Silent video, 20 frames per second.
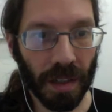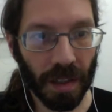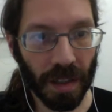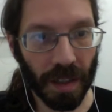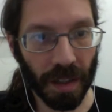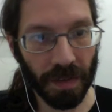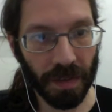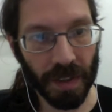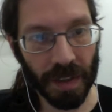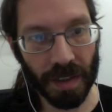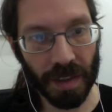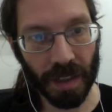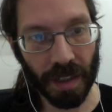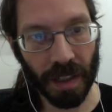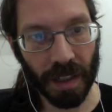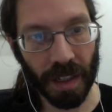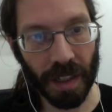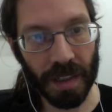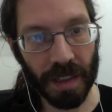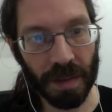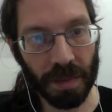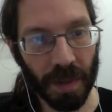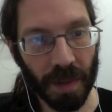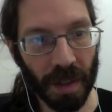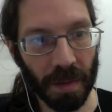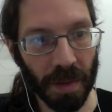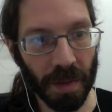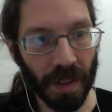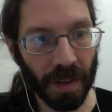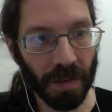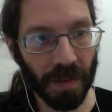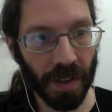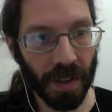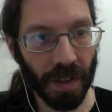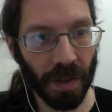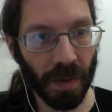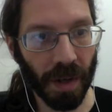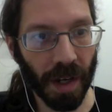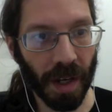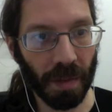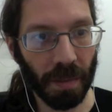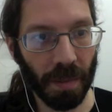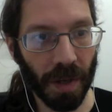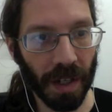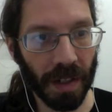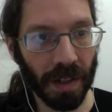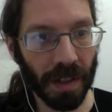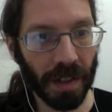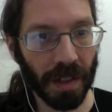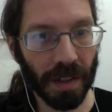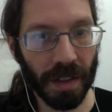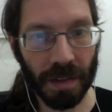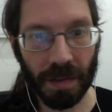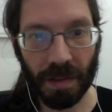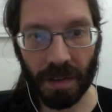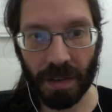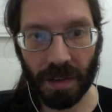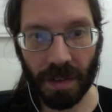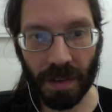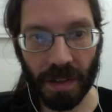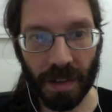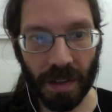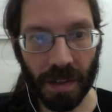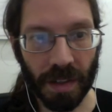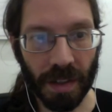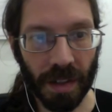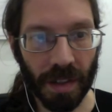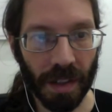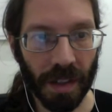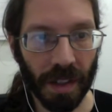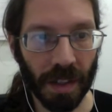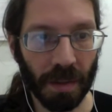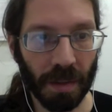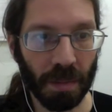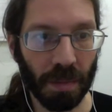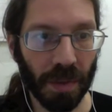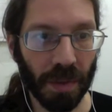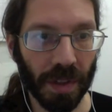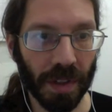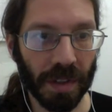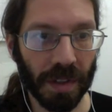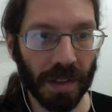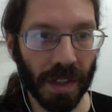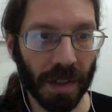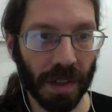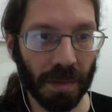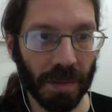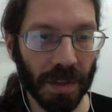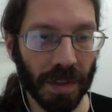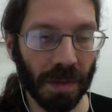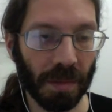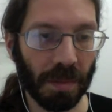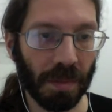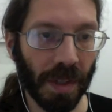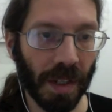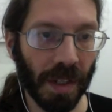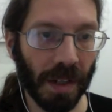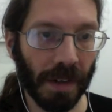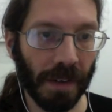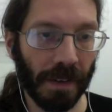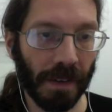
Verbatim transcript: give this a class maybe of a UI button, input type submit,